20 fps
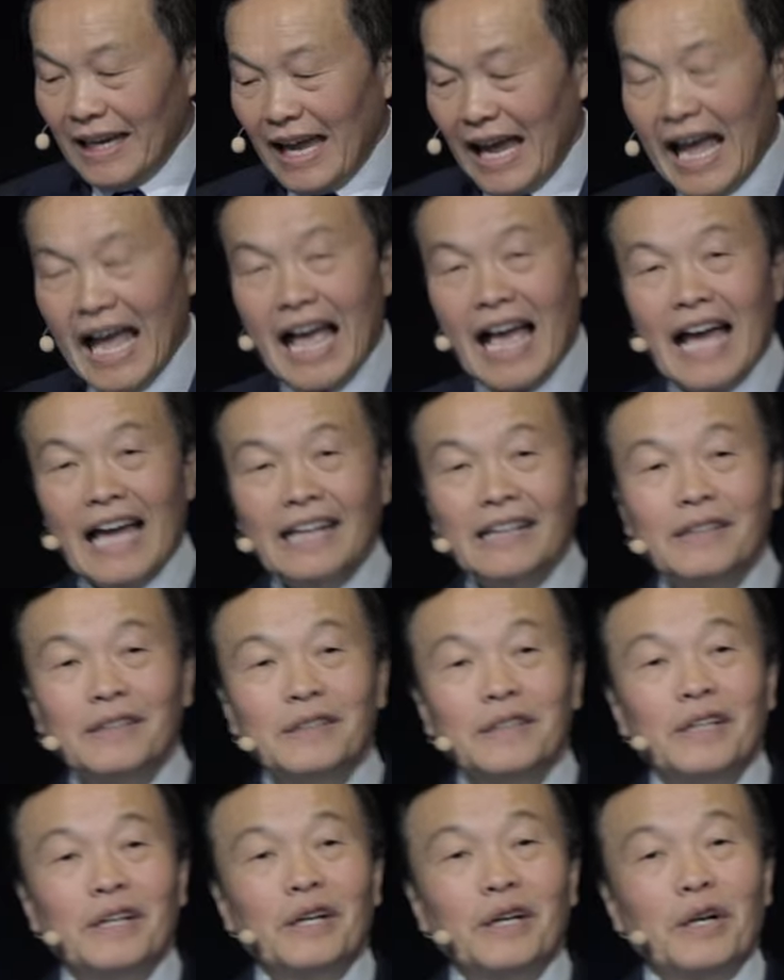And
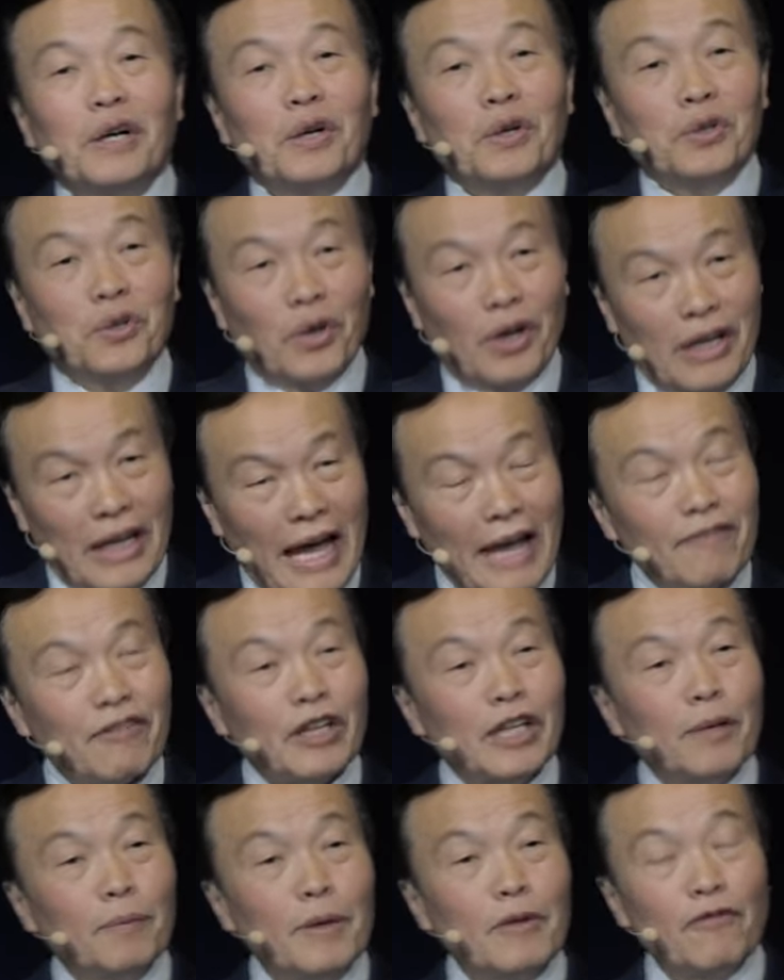your life is
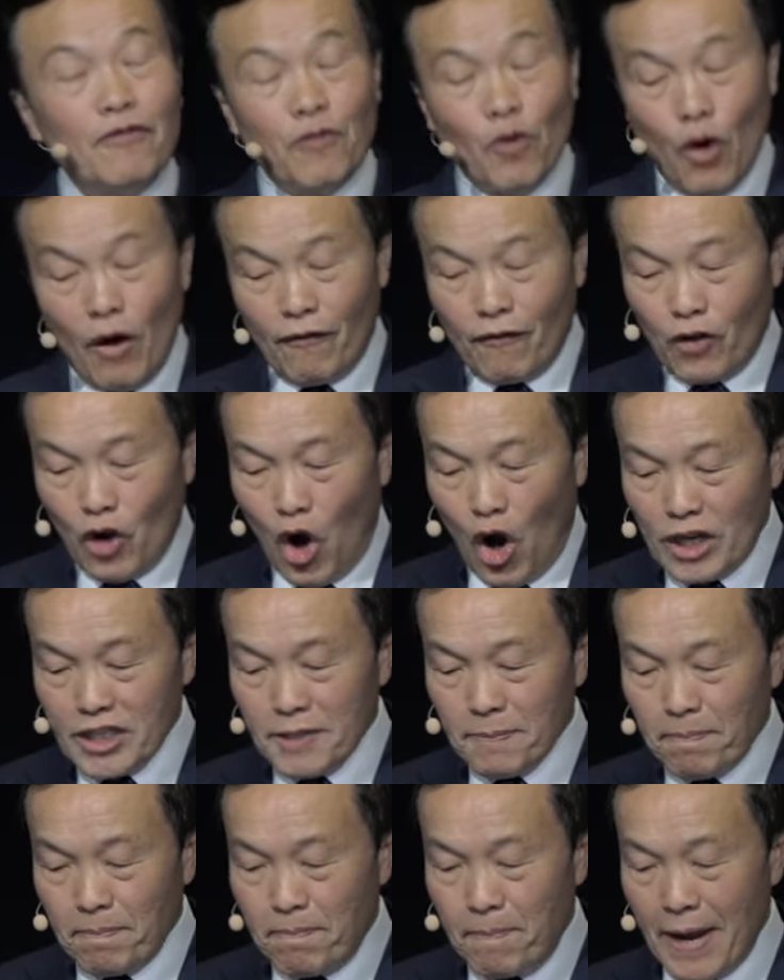going to be full of God's
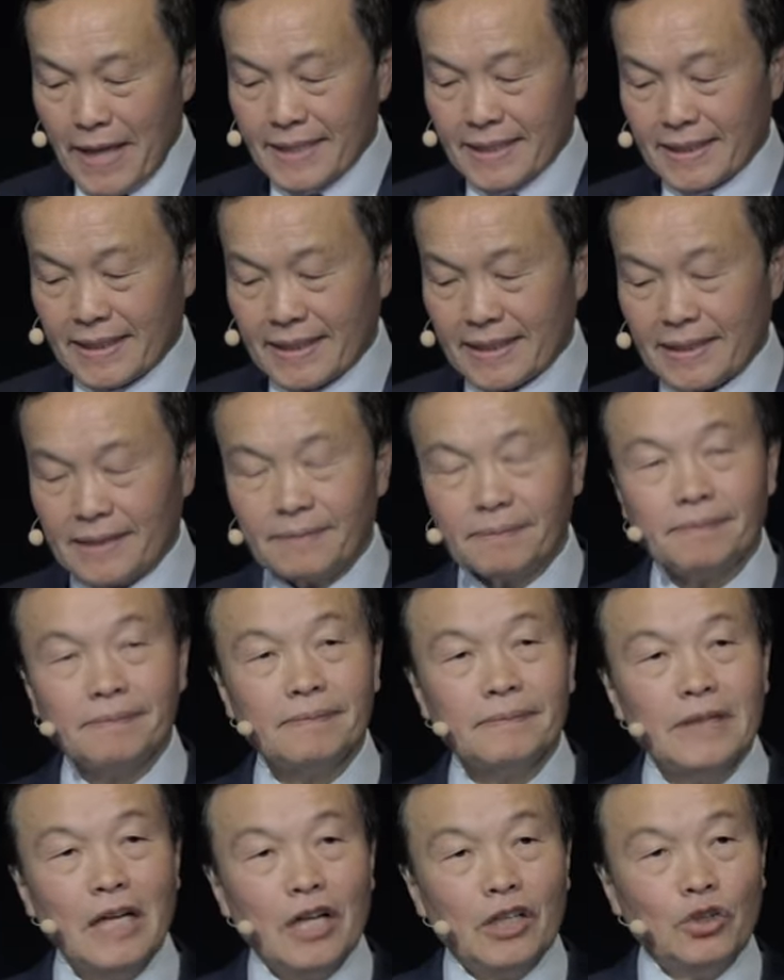best.
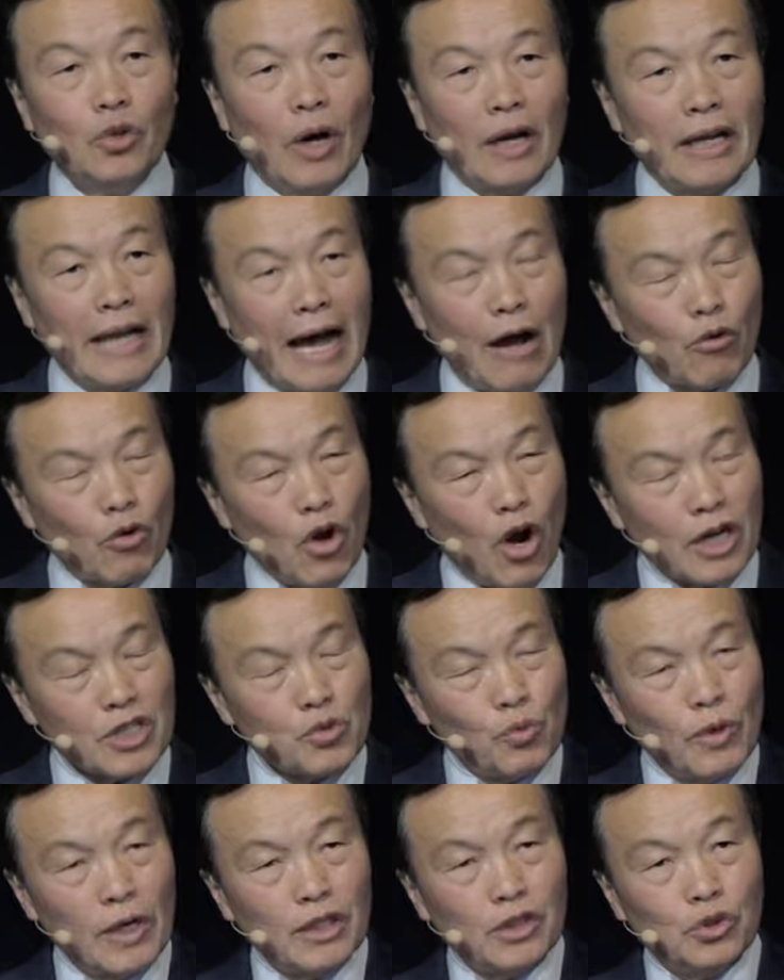You allow God's
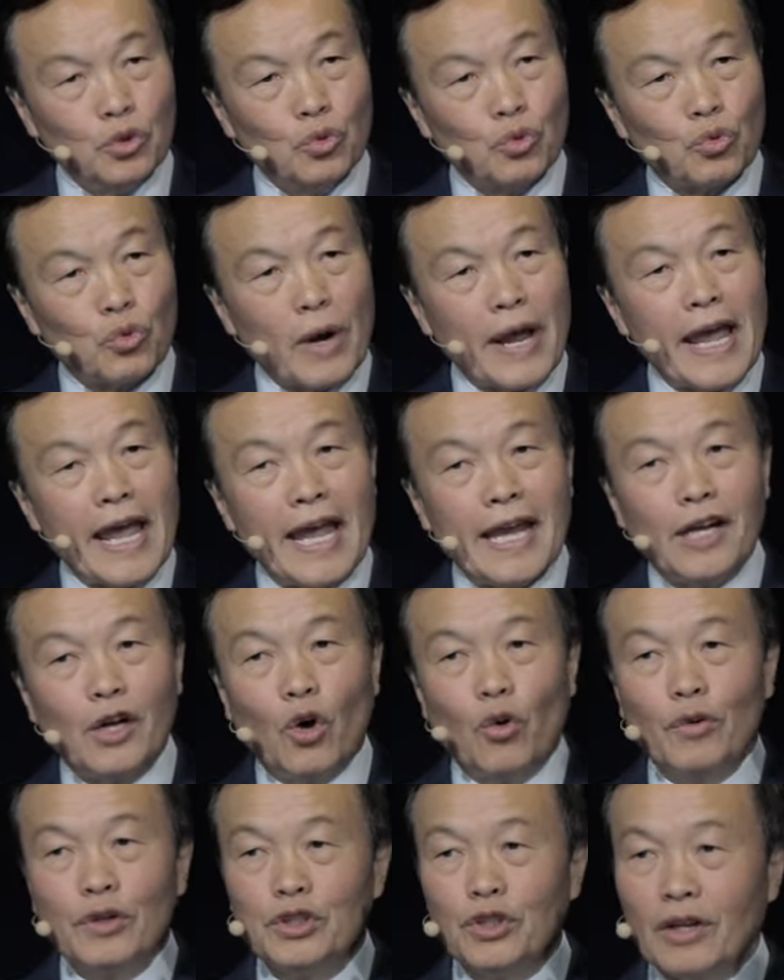Word to reign
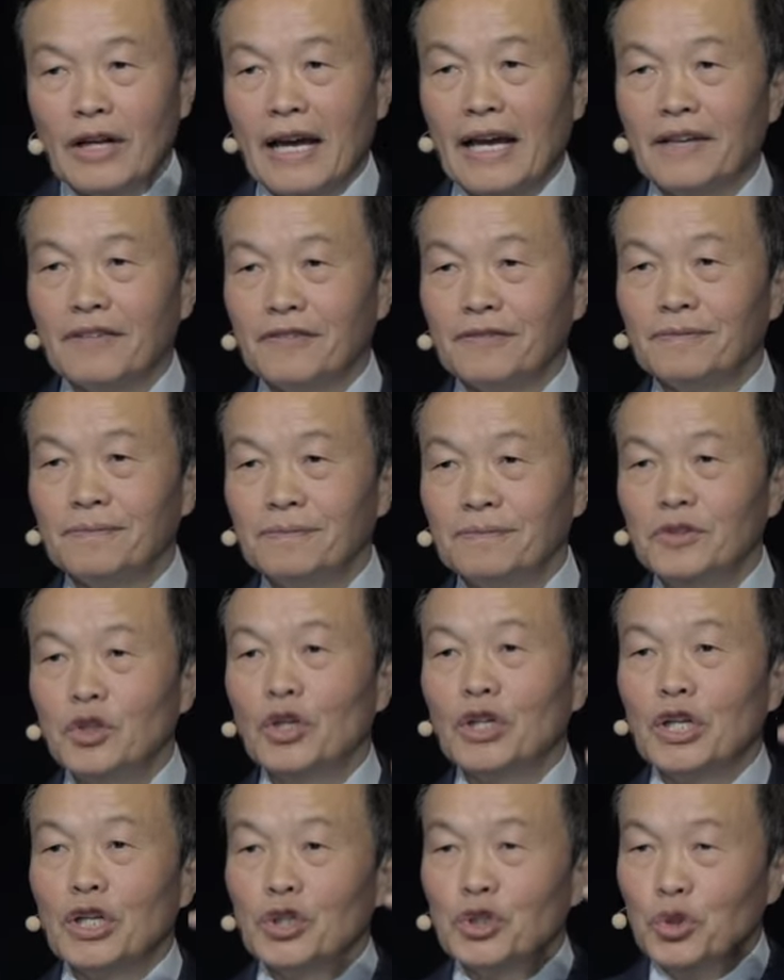over your life. You're
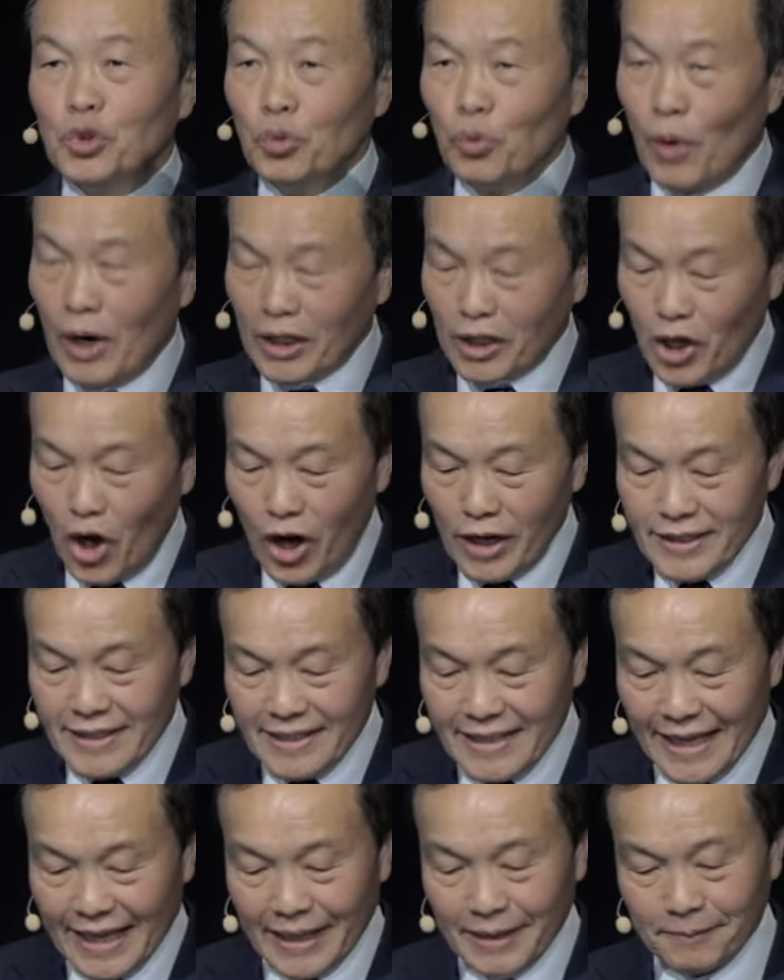going to do what God
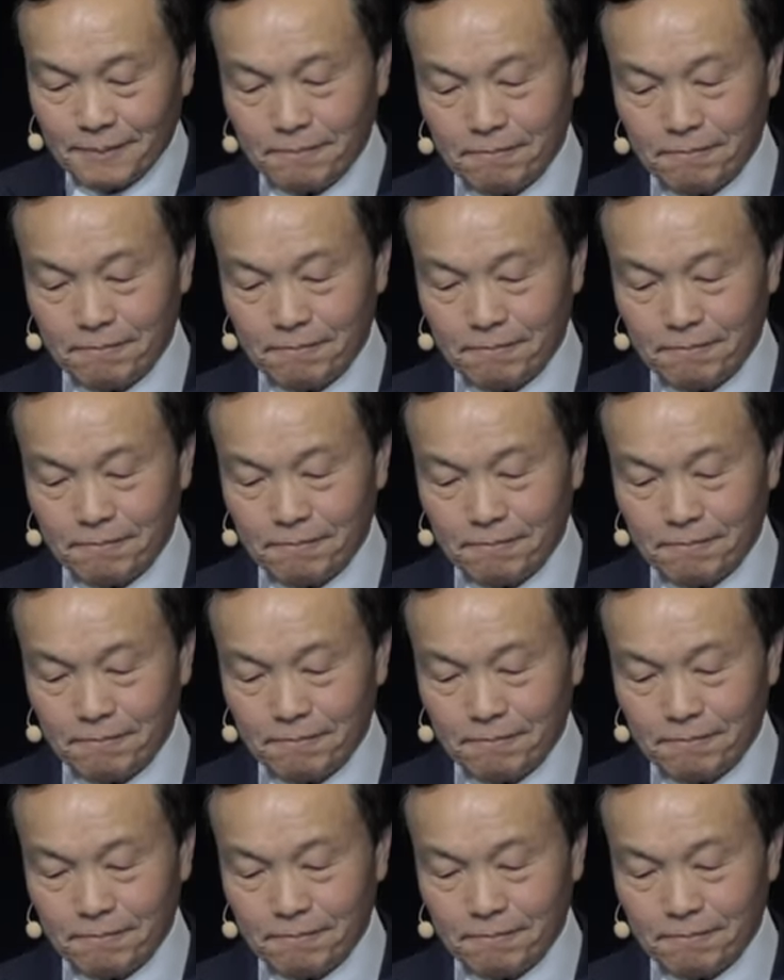says.